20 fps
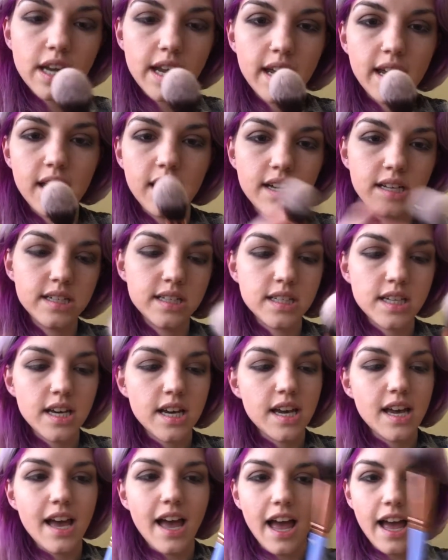and
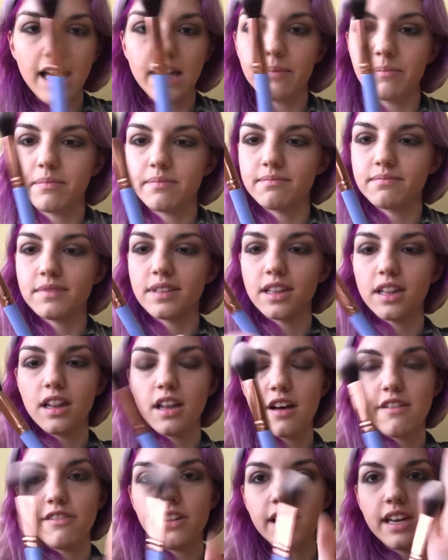I'm
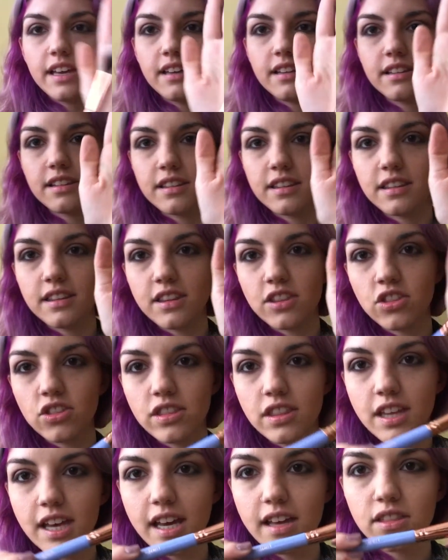loving
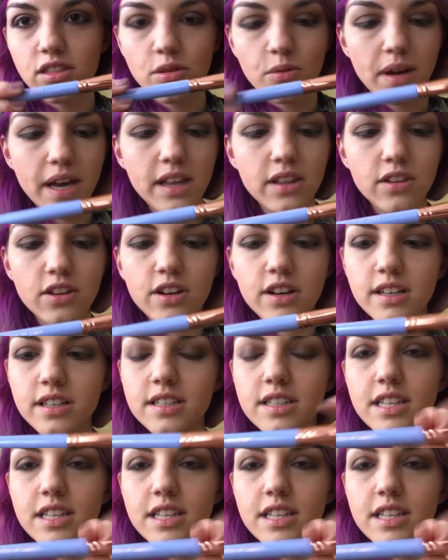like the way it looks.